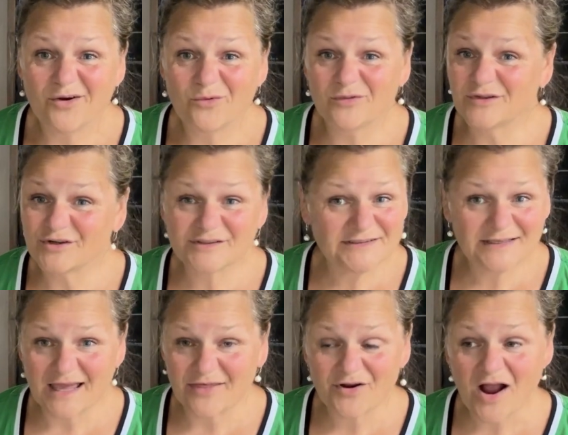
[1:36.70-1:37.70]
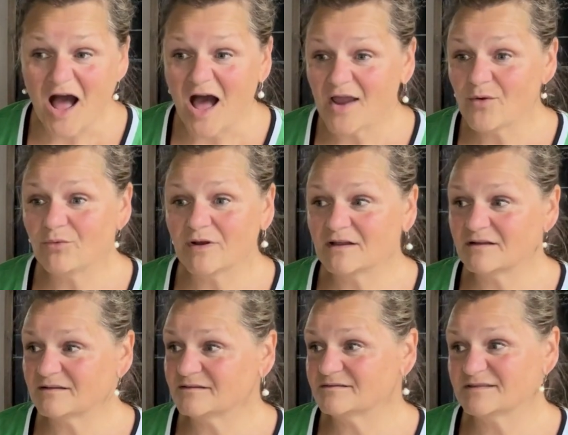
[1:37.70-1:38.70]
learn together. I
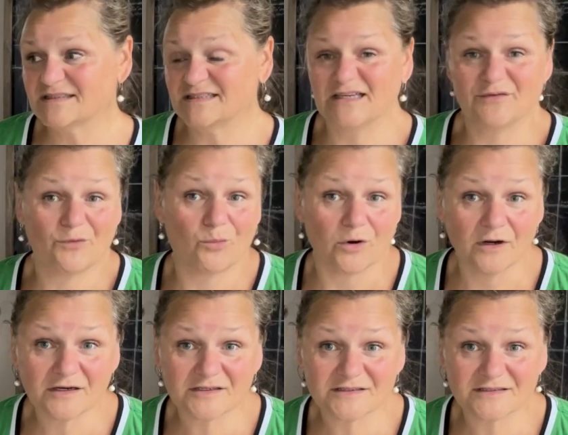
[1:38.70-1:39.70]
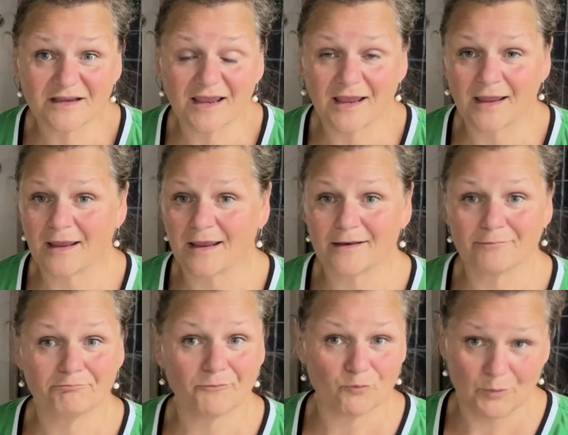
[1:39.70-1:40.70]
will see if it works
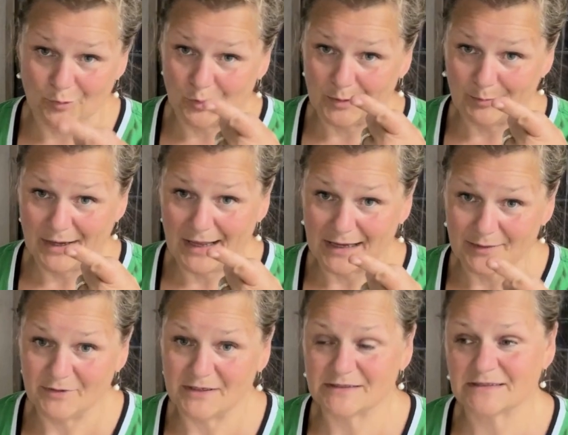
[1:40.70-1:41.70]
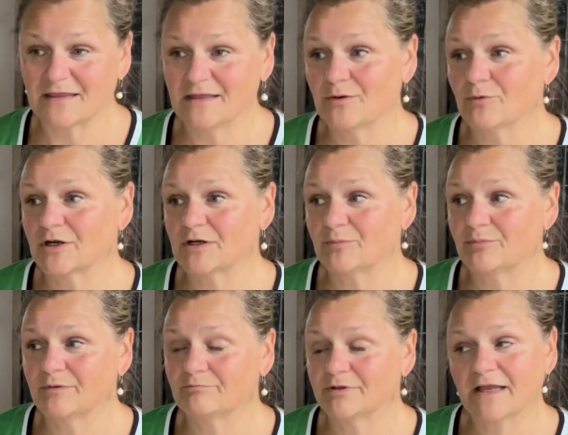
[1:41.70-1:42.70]
and report back because I think we're going to
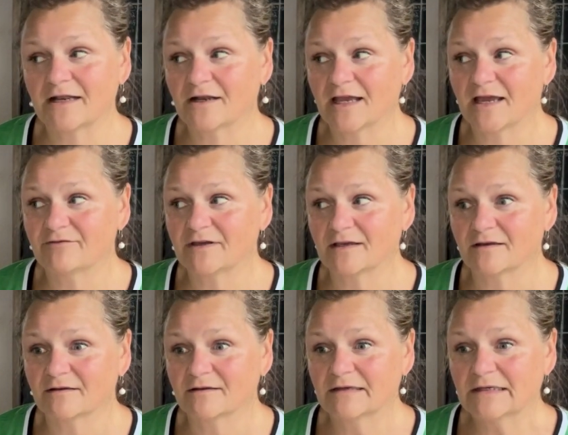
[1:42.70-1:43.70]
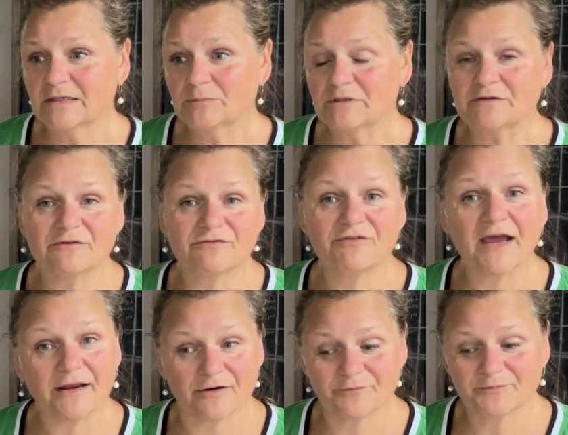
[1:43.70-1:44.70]
plan on having a bit of a
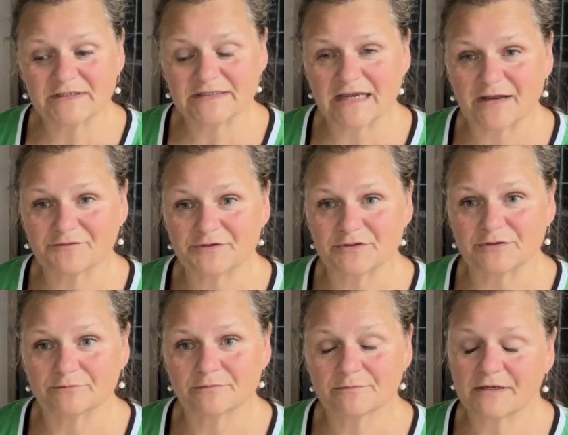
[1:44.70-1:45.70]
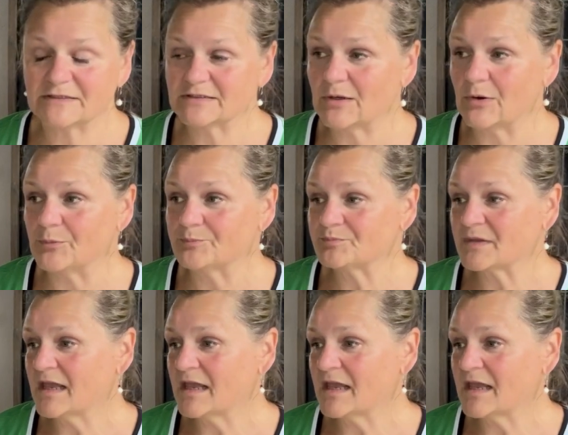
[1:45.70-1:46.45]
fire this afternoon. So